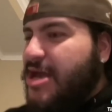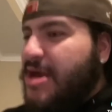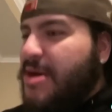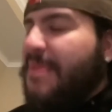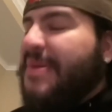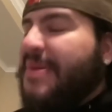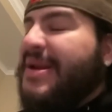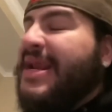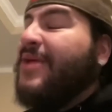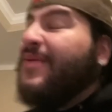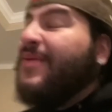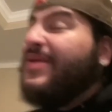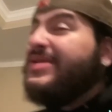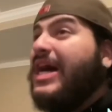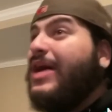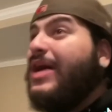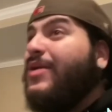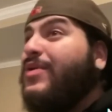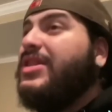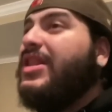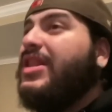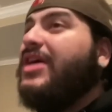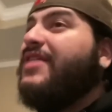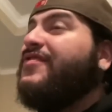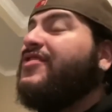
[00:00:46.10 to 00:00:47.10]
But anyways, I
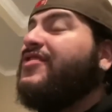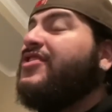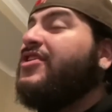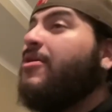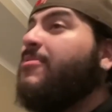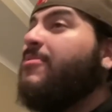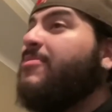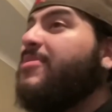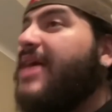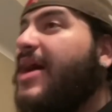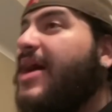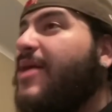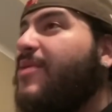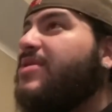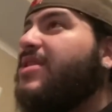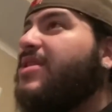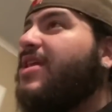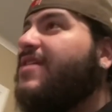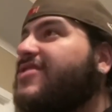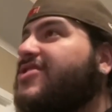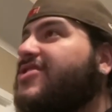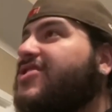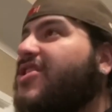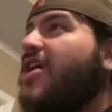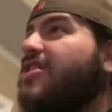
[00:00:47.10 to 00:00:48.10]
would love your number. I would
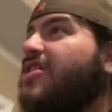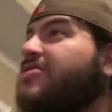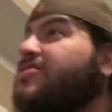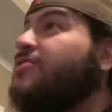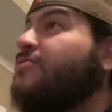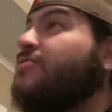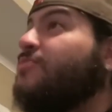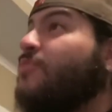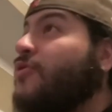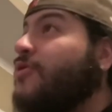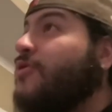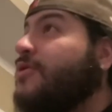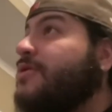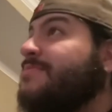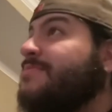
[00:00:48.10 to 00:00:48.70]
love to talk to you more,